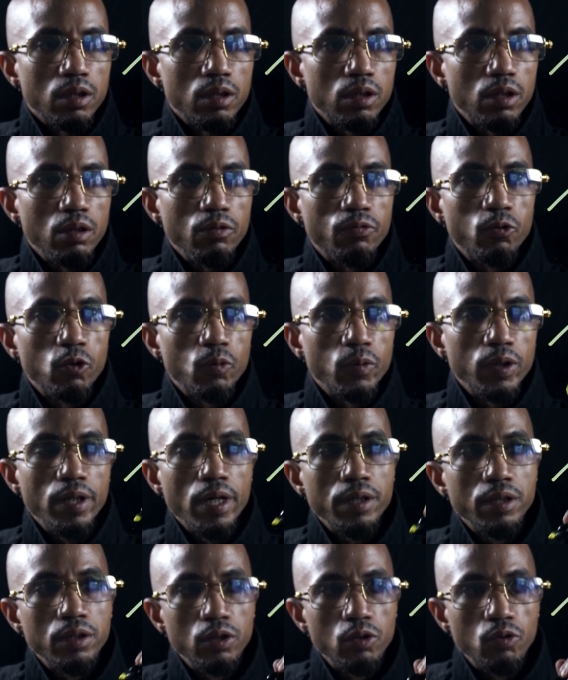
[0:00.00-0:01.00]
they form a
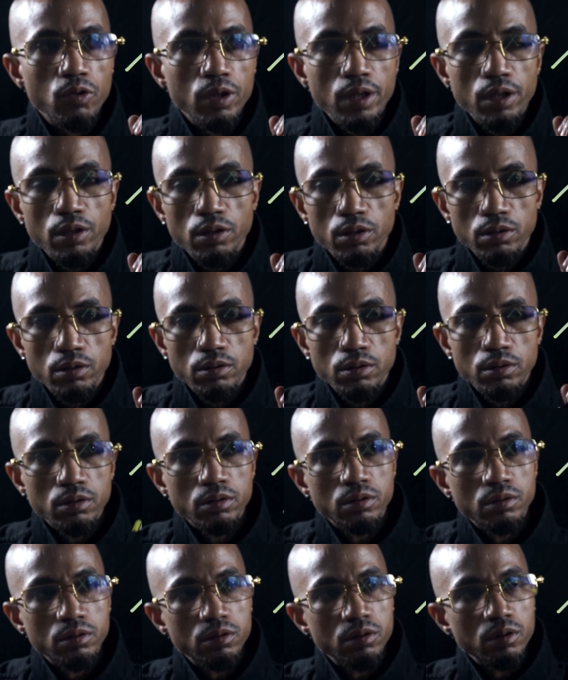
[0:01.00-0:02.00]
90-degree angle,
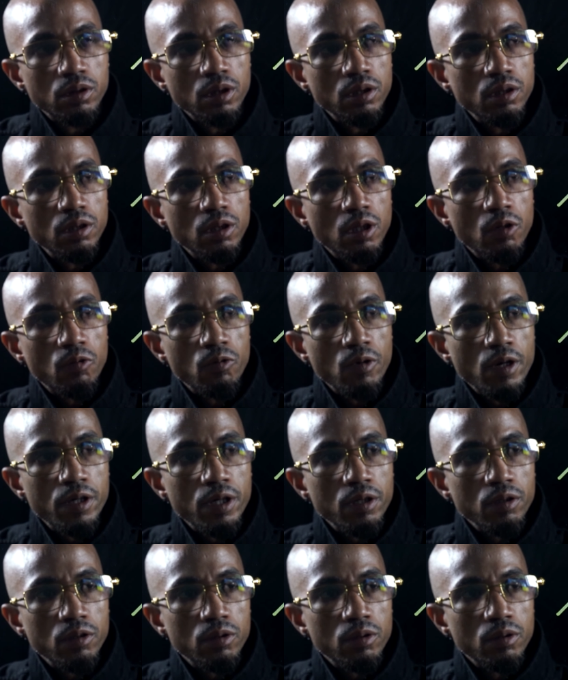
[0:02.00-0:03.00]
okay, a right
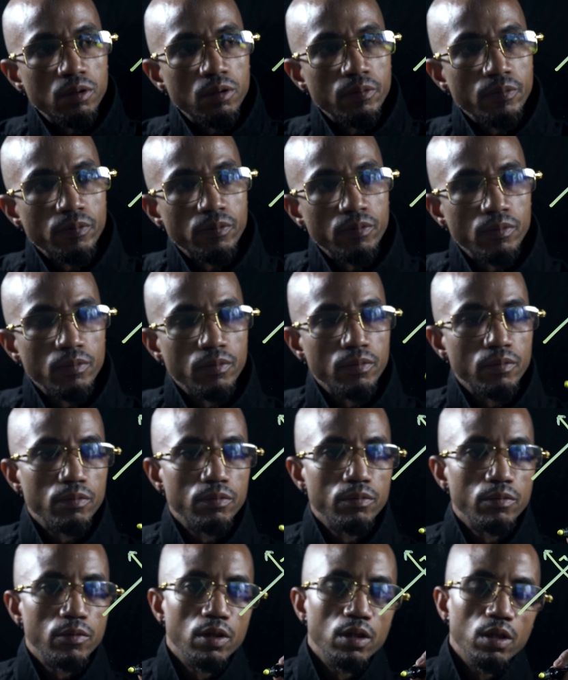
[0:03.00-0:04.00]
angle.
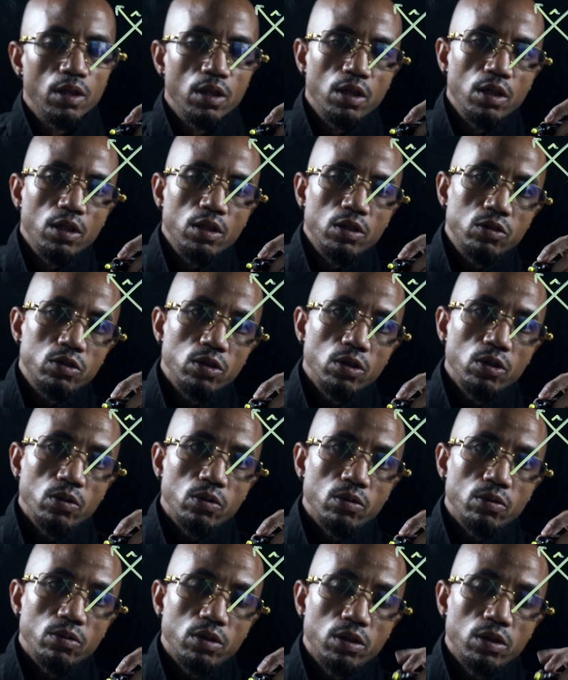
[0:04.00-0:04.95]
So